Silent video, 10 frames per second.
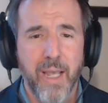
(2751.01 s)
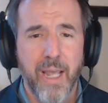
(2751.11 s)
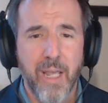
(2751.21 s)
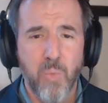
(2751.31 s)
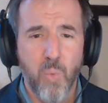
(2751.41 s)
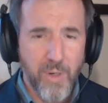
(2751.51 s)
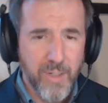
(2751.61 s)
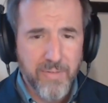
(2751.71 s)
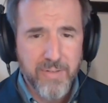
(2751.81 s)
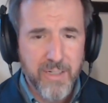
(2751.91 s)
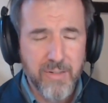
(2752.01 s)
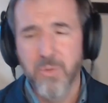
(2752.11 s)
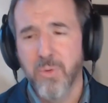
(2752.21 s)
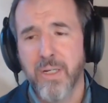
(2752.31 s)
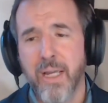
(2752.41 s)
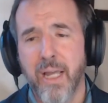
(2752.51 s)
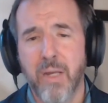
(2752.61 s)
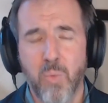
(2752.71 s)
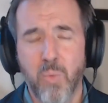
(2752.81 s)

And one lives in Illinois and